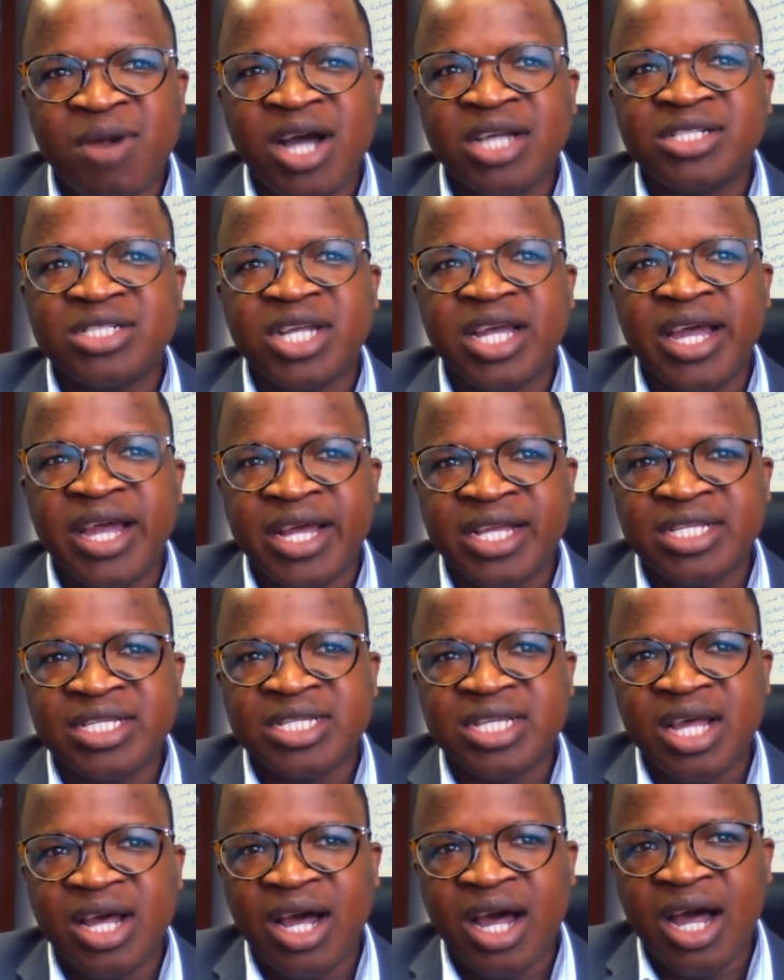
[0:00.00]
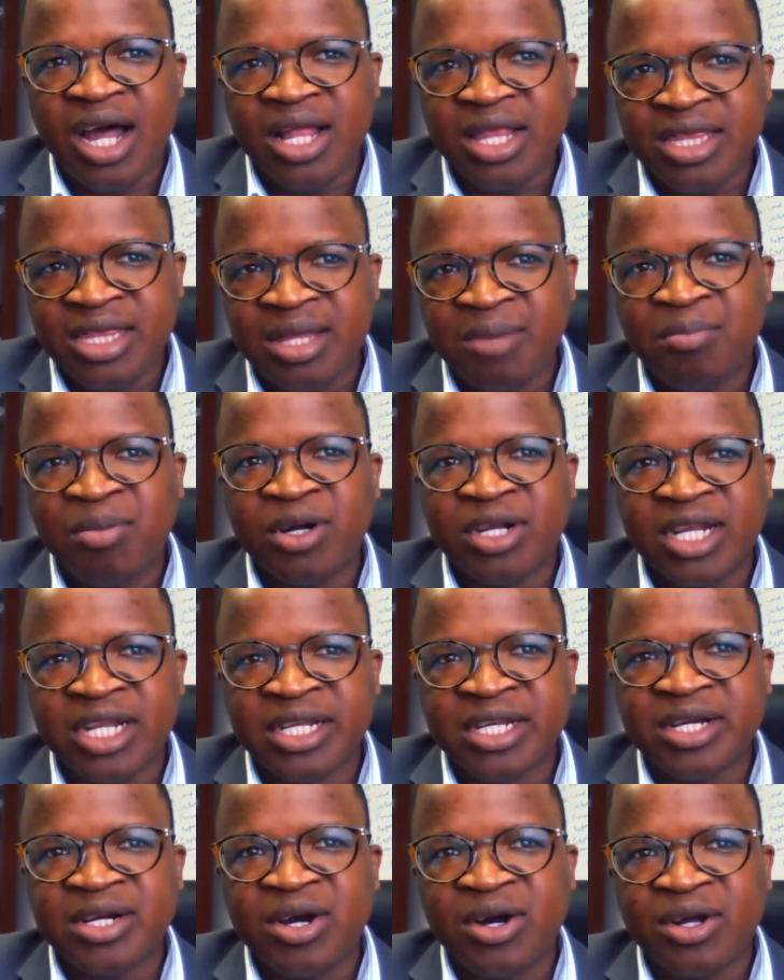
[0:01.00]
much as the
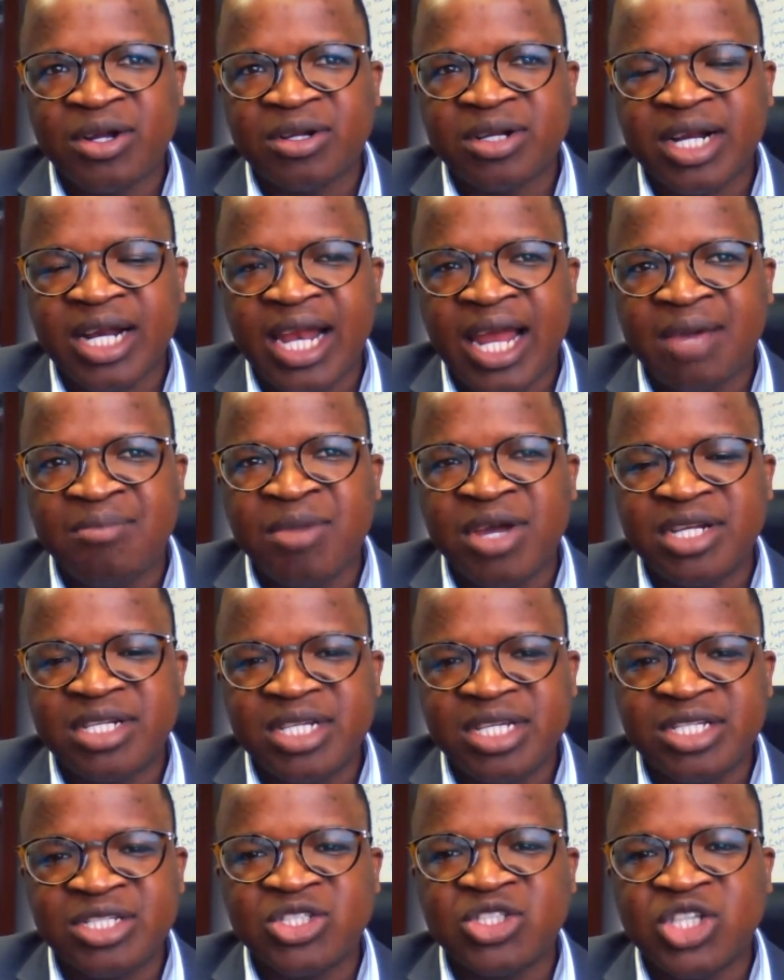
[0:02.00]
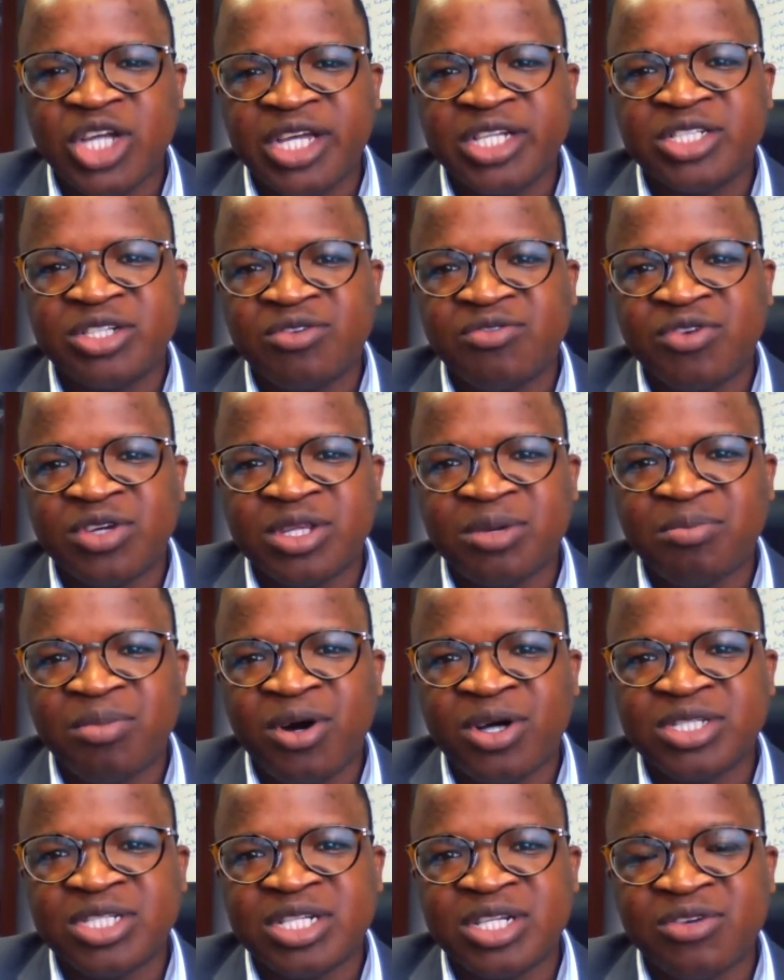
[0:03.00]
political climate is changing for the
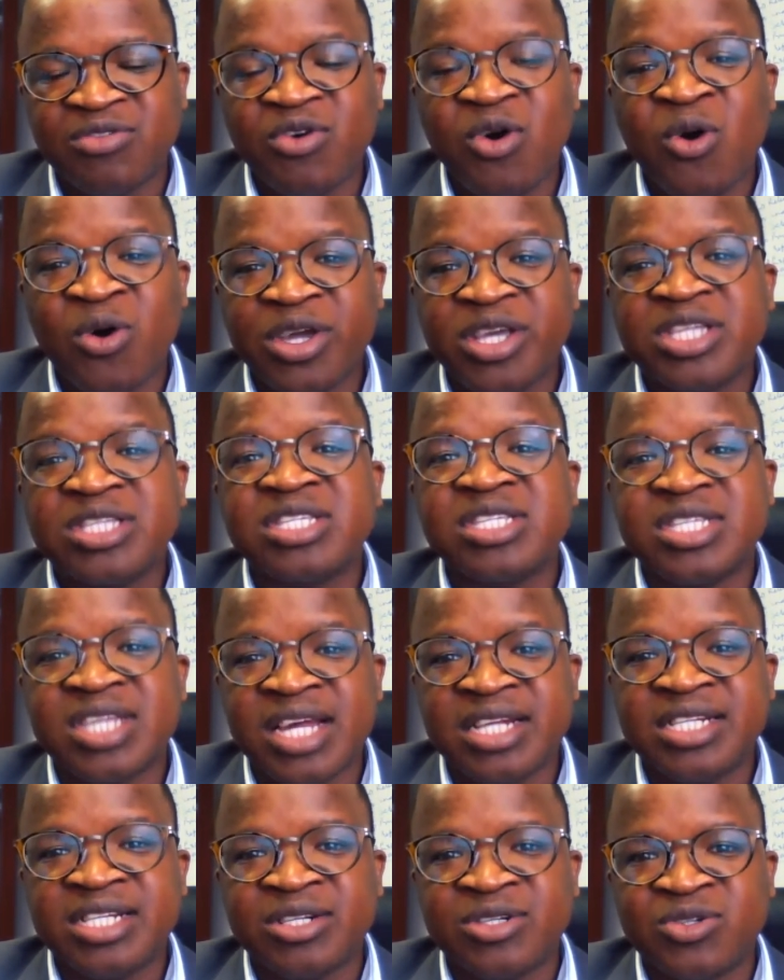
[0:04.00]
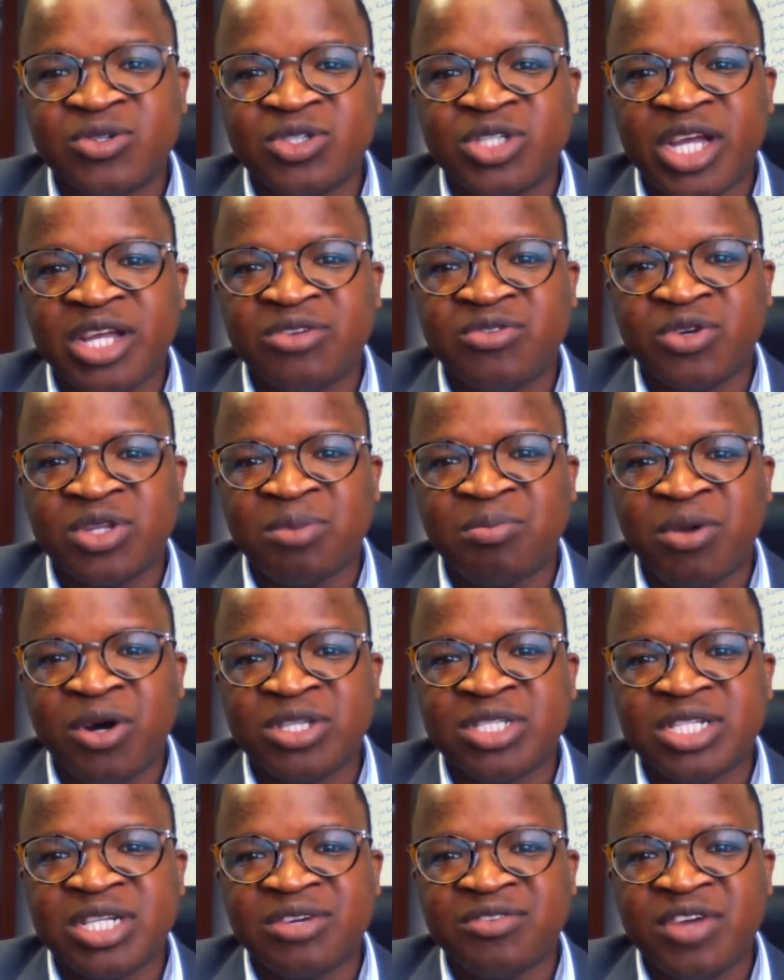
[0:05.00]
positive or is setting to change for the
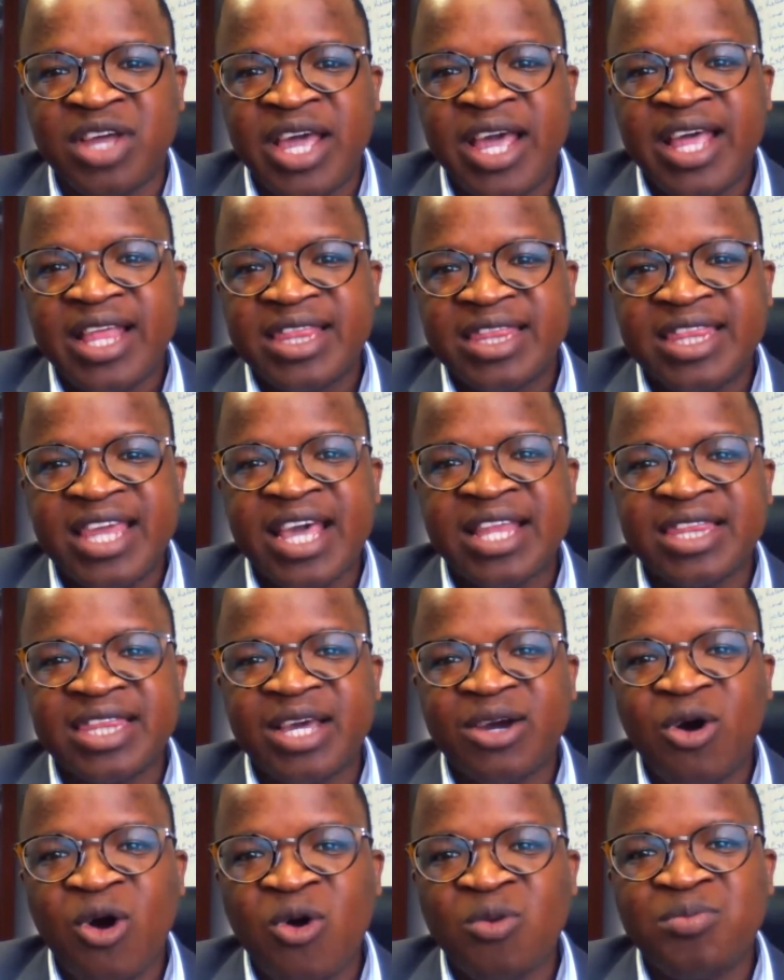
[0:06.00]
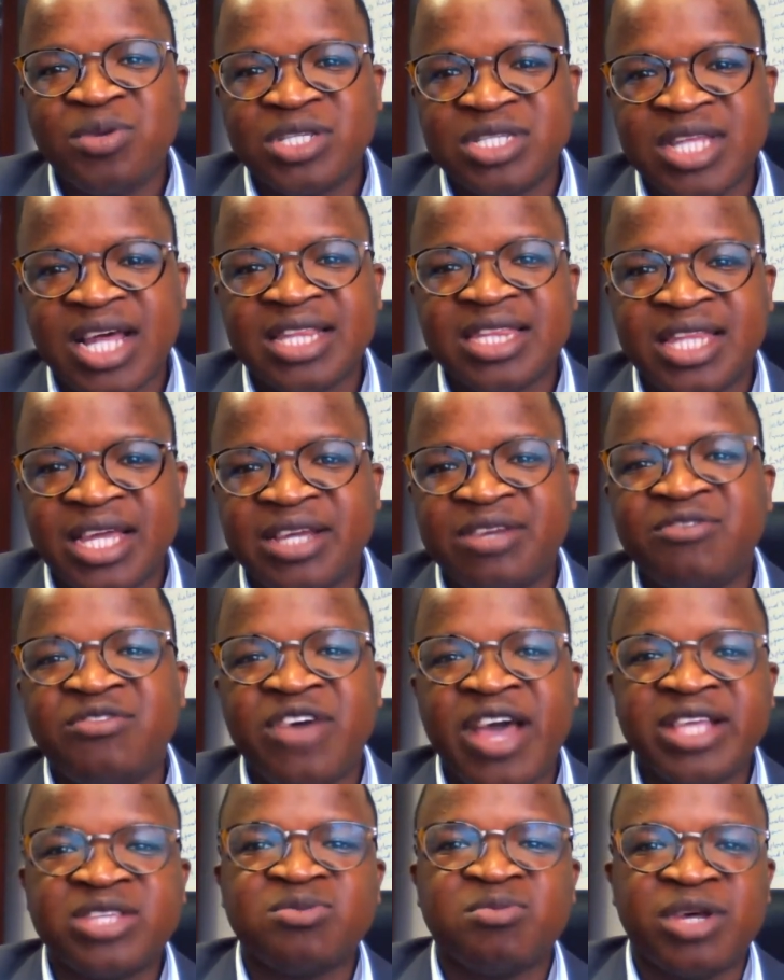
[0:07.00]
positive, then the hope is that the
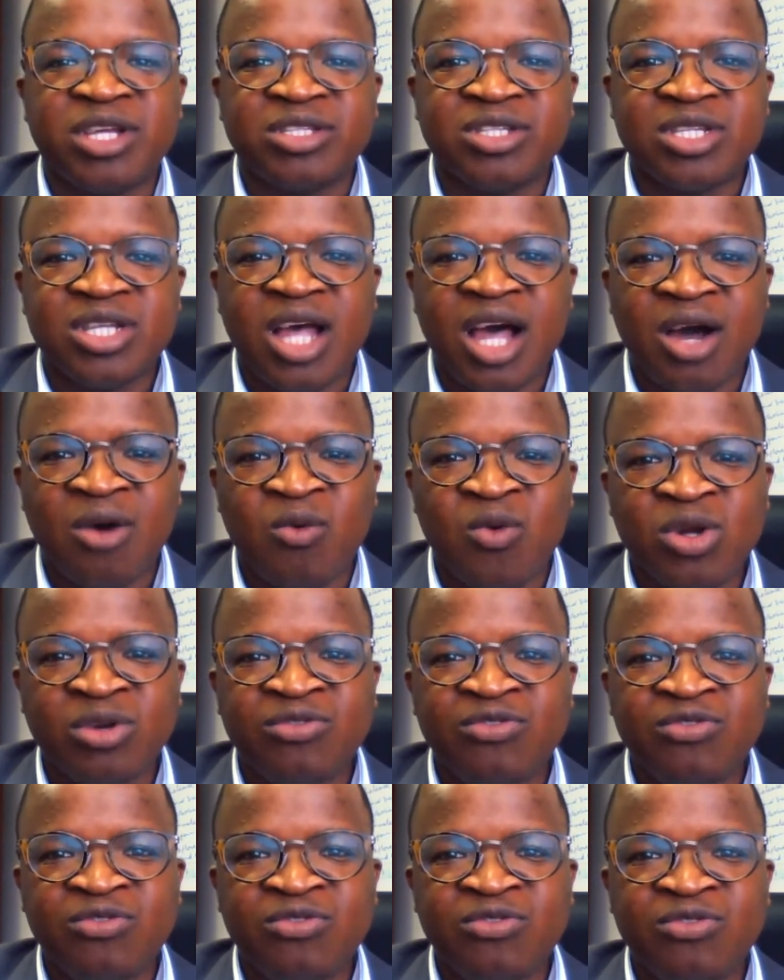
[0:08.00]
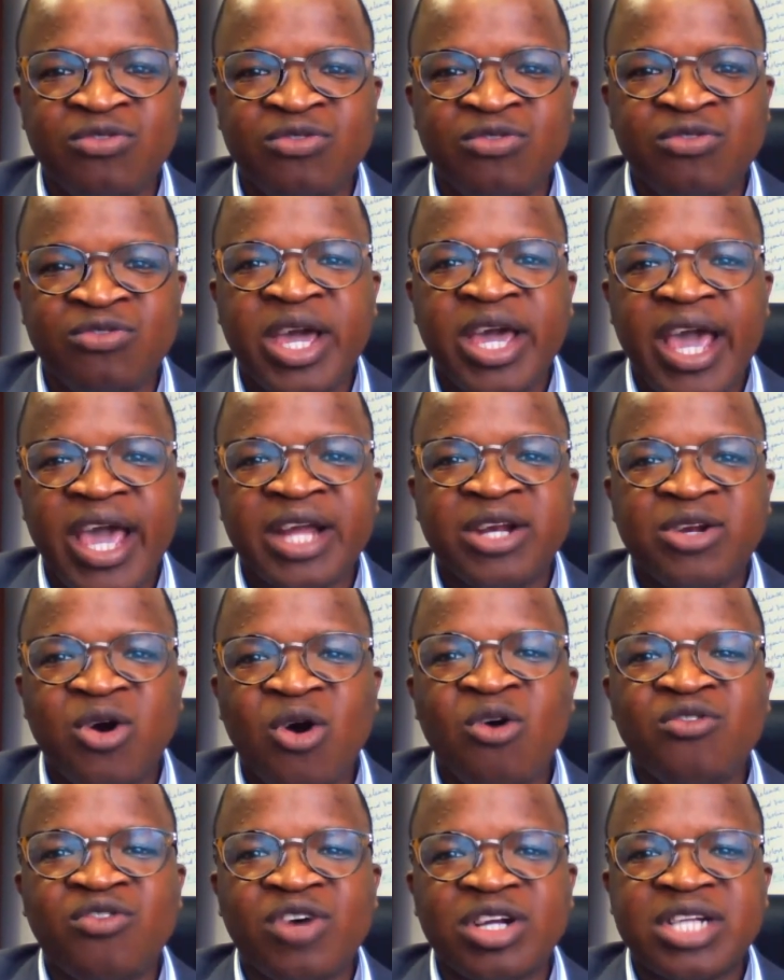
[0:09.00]
investments will follow. And
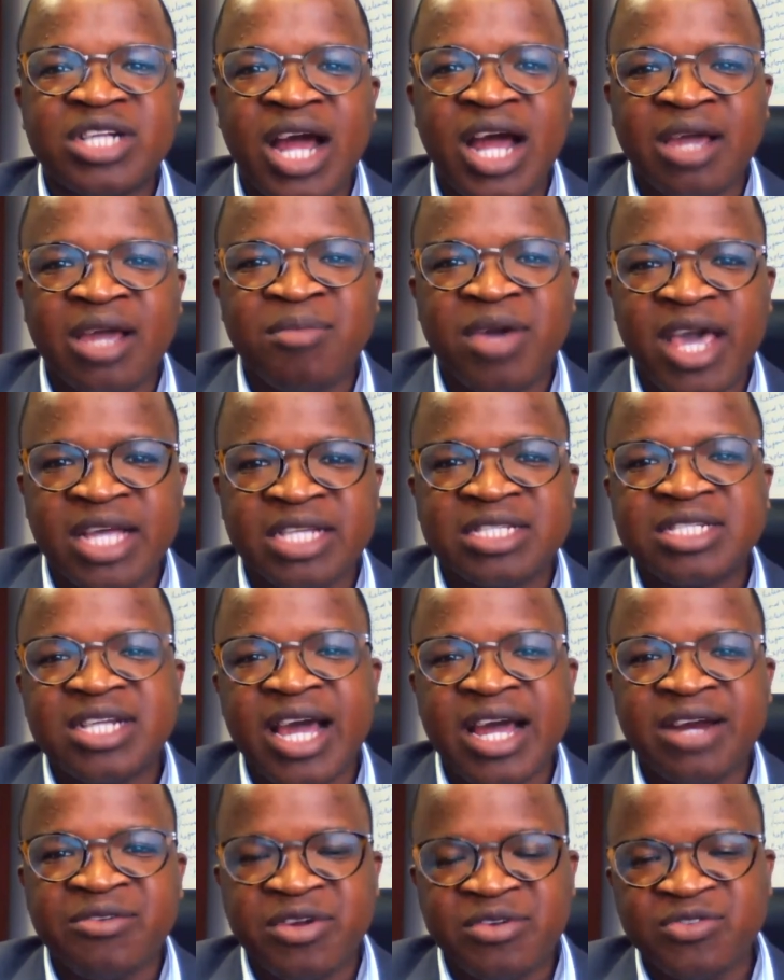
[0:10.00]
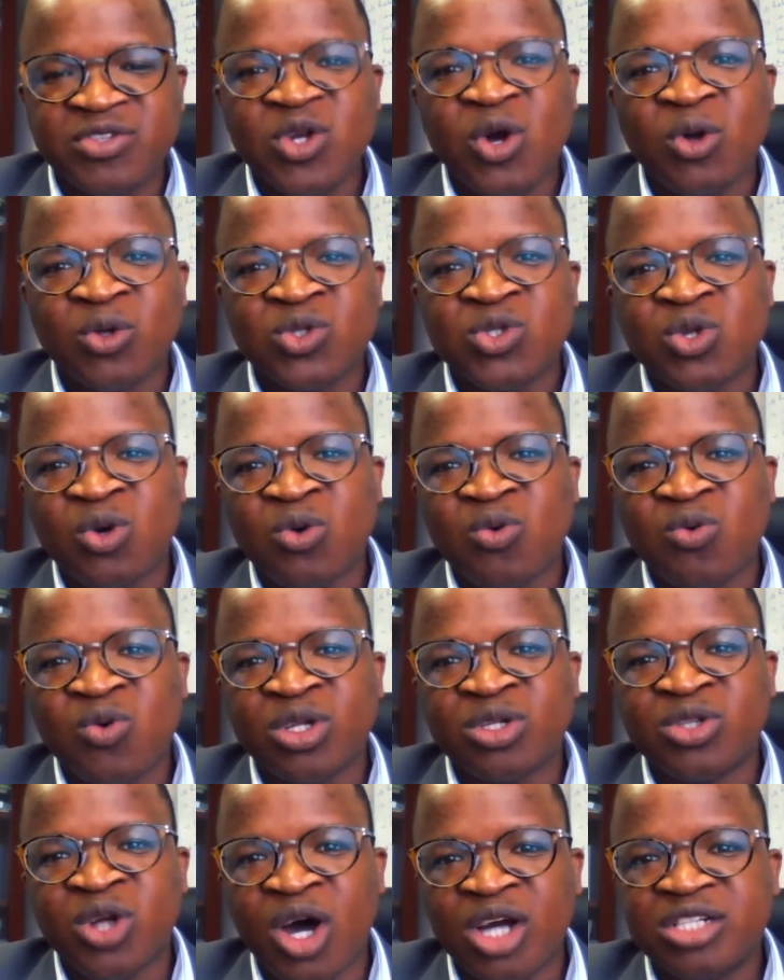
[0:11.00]
over time, as tariffs also
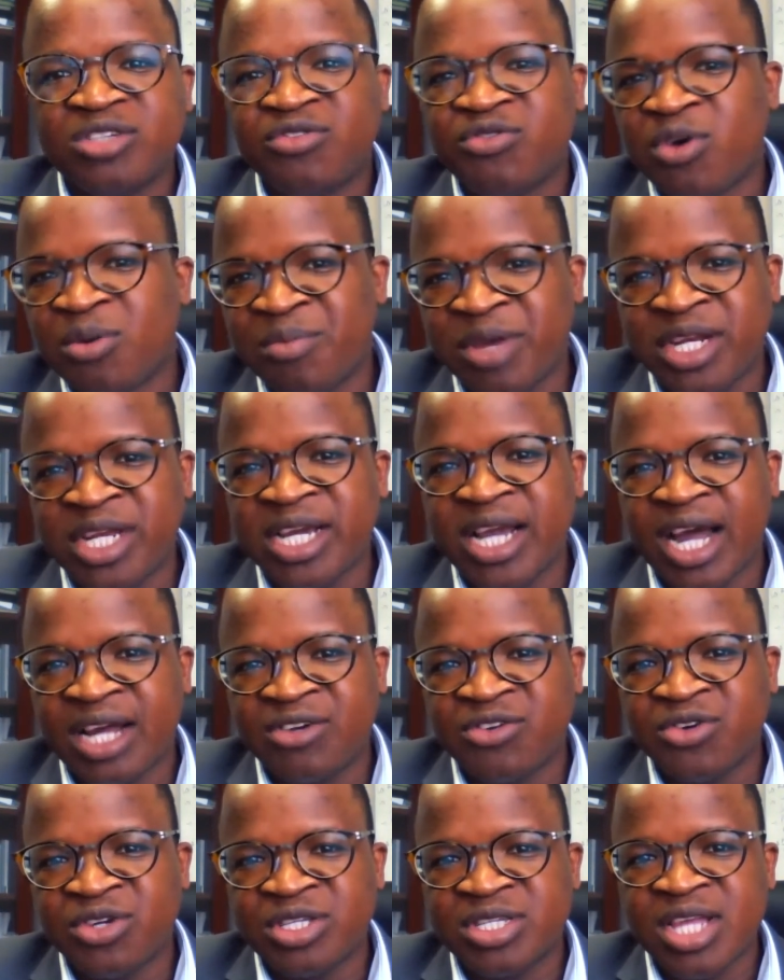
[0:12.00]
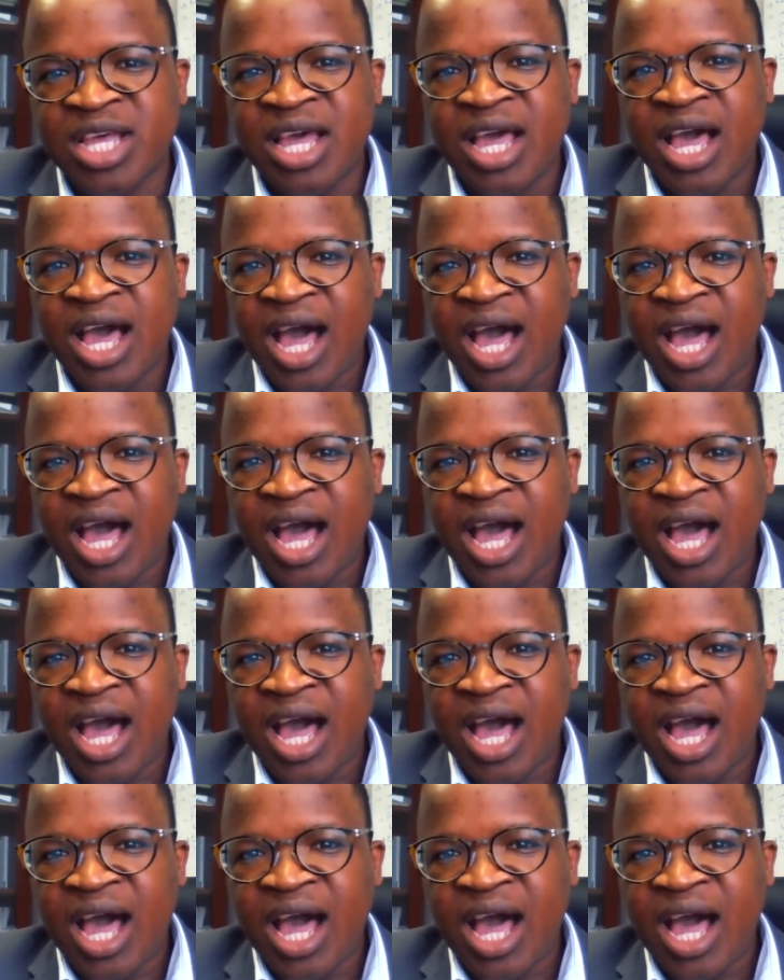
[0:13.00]
will not for many countries,